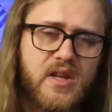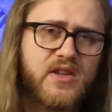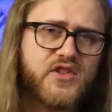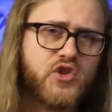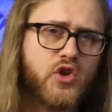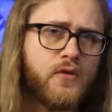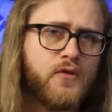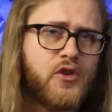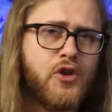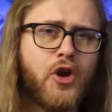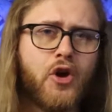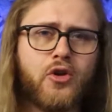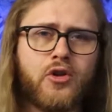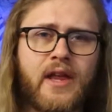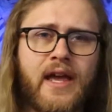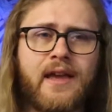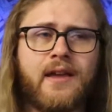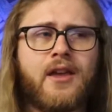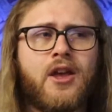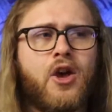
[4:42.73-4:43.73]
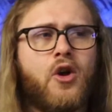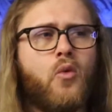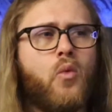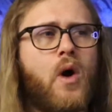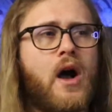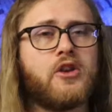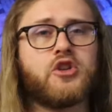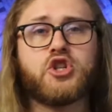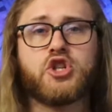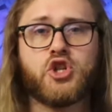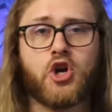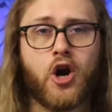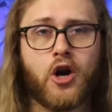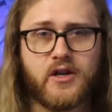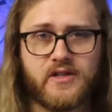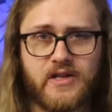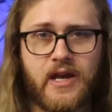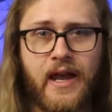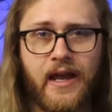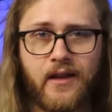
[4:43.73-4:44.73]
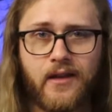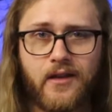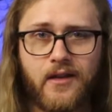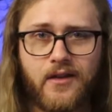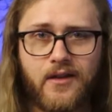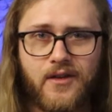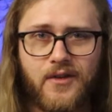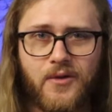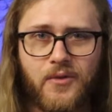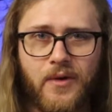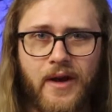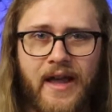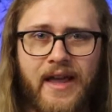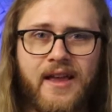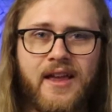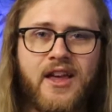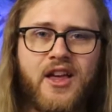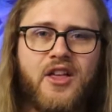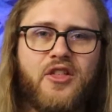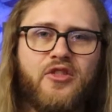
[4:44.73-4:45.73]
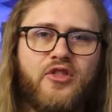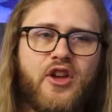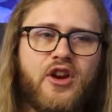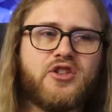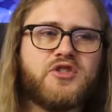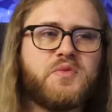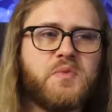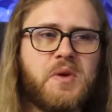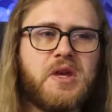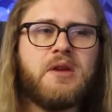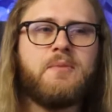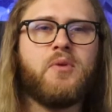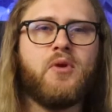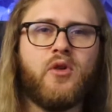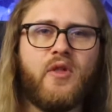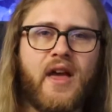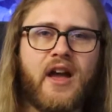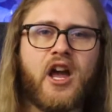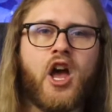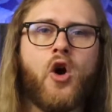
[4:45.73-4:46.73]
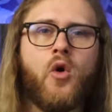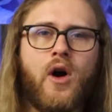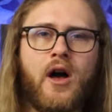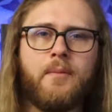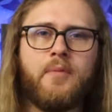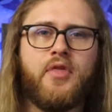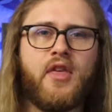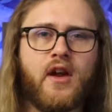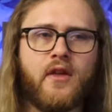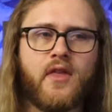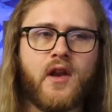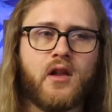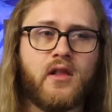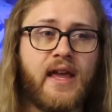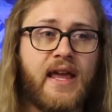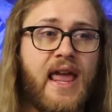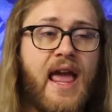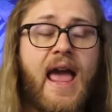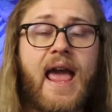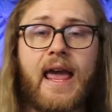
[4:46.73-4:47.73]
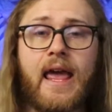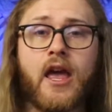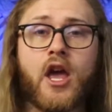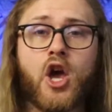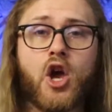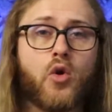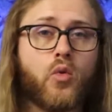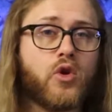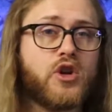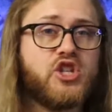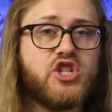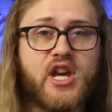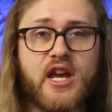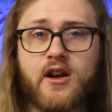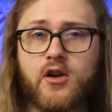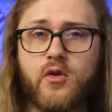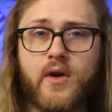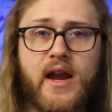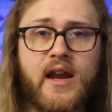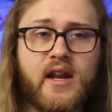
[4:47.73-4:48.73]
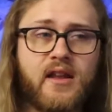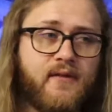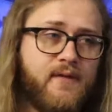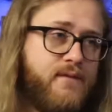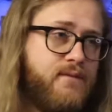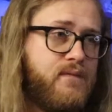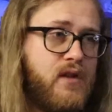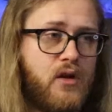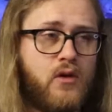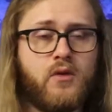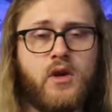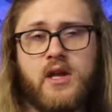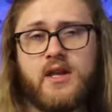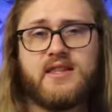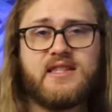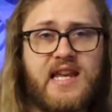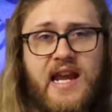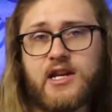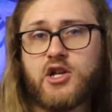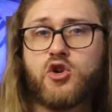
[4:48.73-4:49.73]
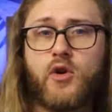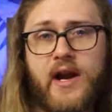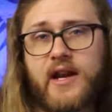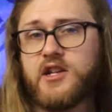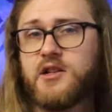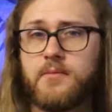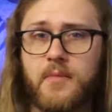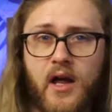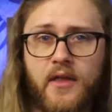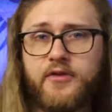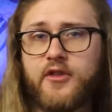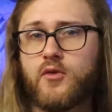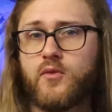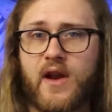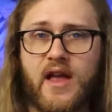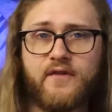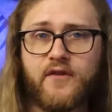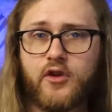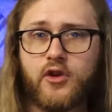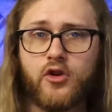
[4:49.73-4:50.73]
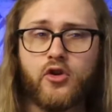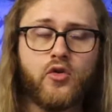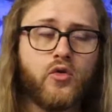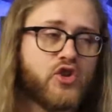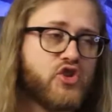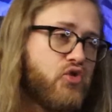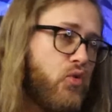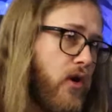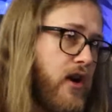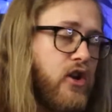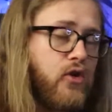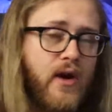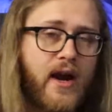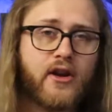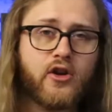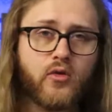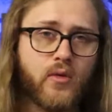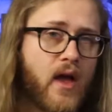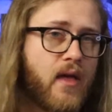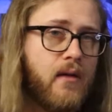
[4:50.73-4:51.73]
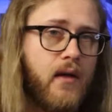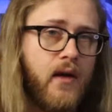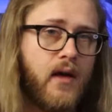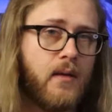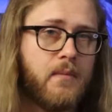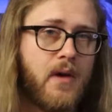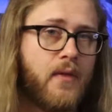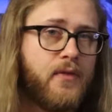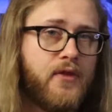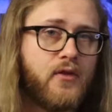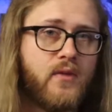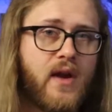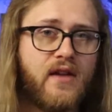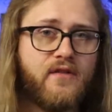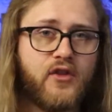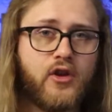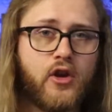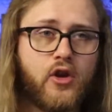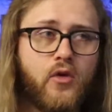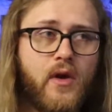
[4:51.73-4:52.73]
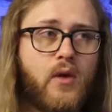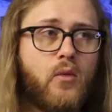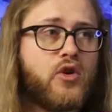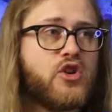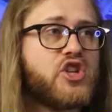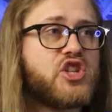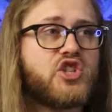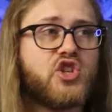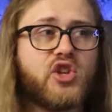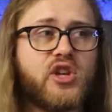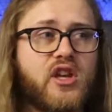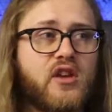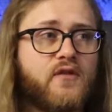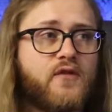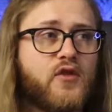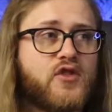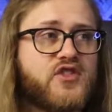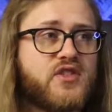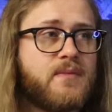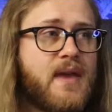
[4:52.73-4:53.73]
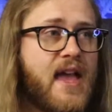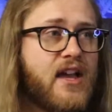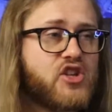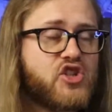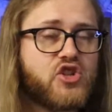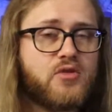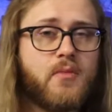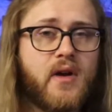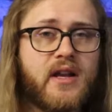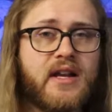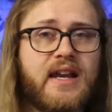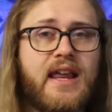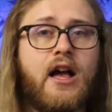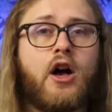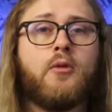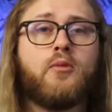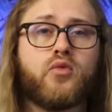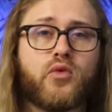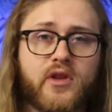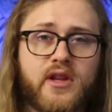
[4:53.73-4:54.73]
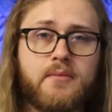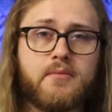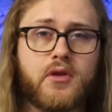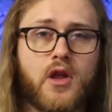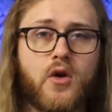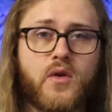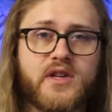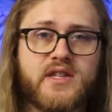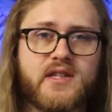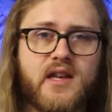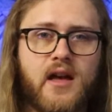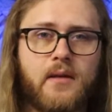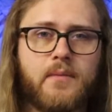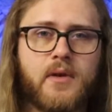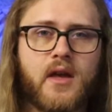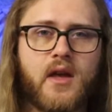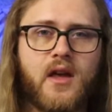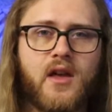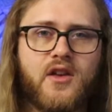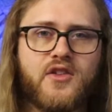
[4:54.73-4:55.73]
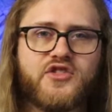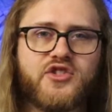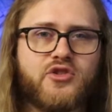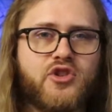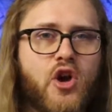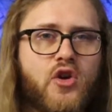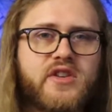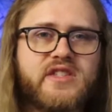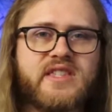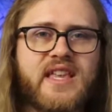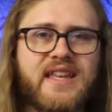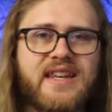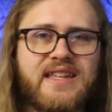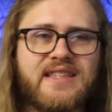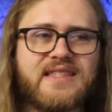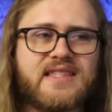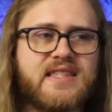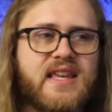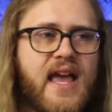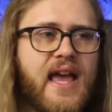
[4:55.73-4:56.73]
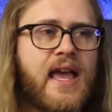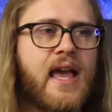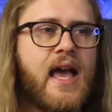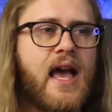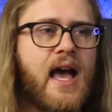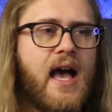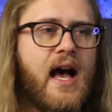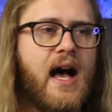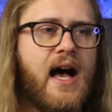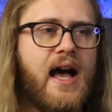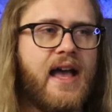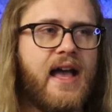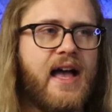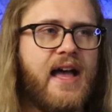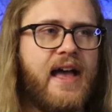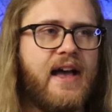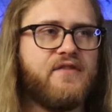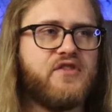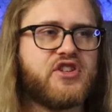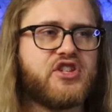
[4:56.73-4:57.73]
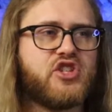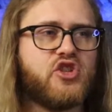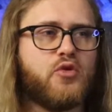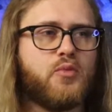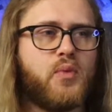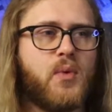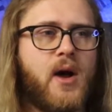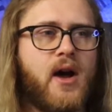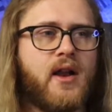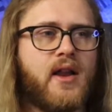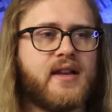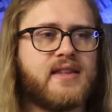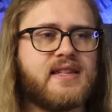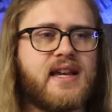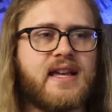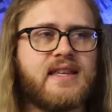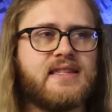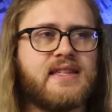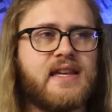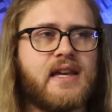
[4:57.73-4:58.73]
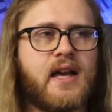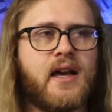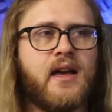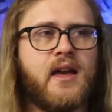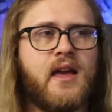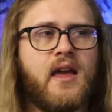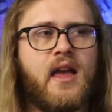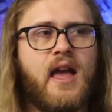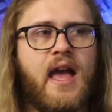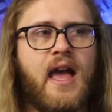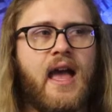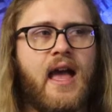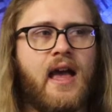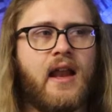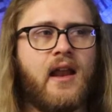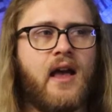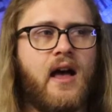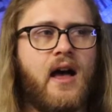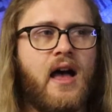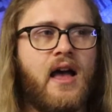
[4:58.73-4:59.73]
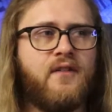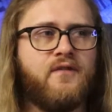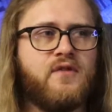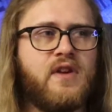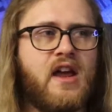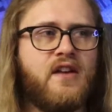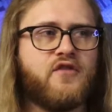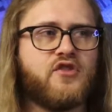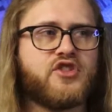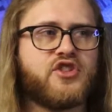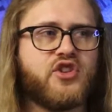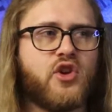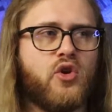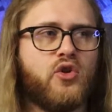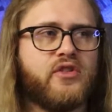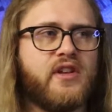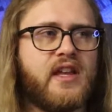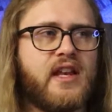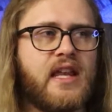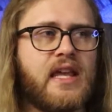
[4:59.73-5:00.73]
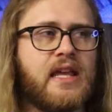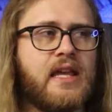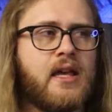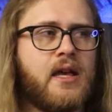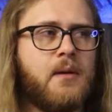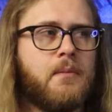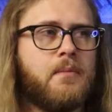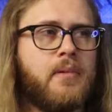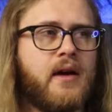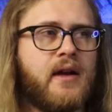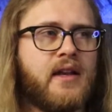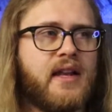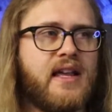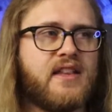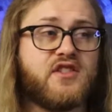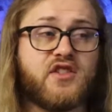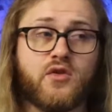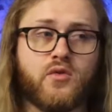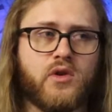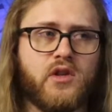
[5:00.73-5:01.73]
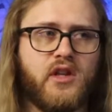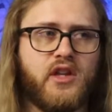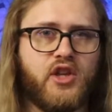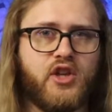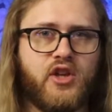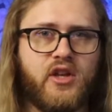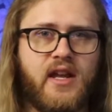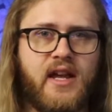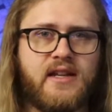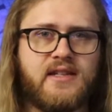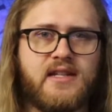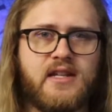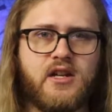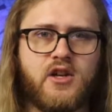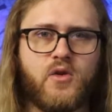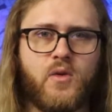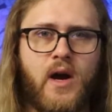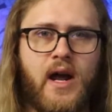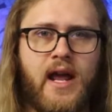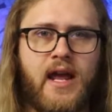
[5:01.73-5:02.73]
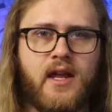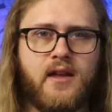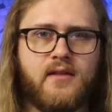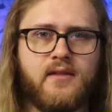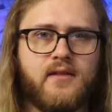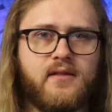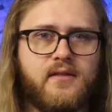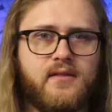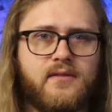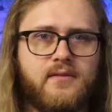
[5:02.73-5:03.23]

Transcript: So if you go like watch Shark Tank, right? There's people that go up there, they're like, hey, we're generating, you know, ten grand a month in revenue or twenty grand a month in revenue, and we're just looking for some extra money to help really blow us up. So notice they didn't say, hi, I have this new product idea and I've never sold any, but it's a really good idea, right?